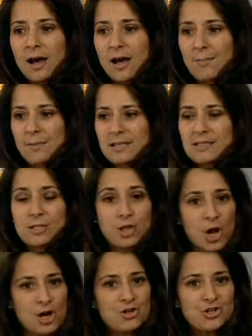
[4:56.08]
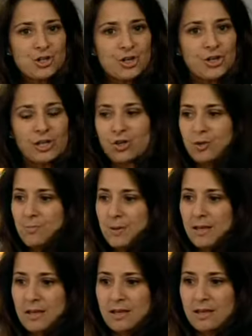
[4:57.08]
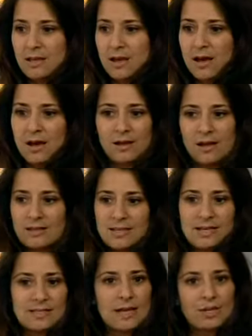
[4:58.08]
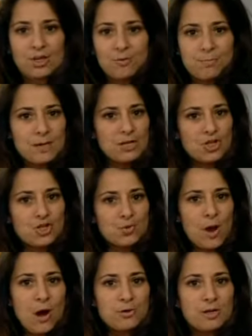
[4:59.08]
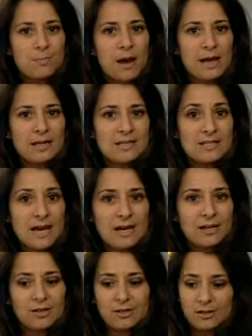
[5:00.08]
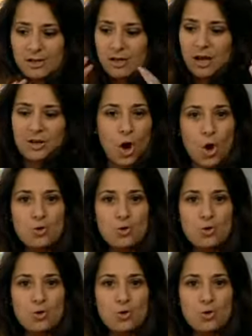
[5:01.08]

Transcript: Um, it's larger. It could be, uh, as I said, it could be enshrouded by an entire, an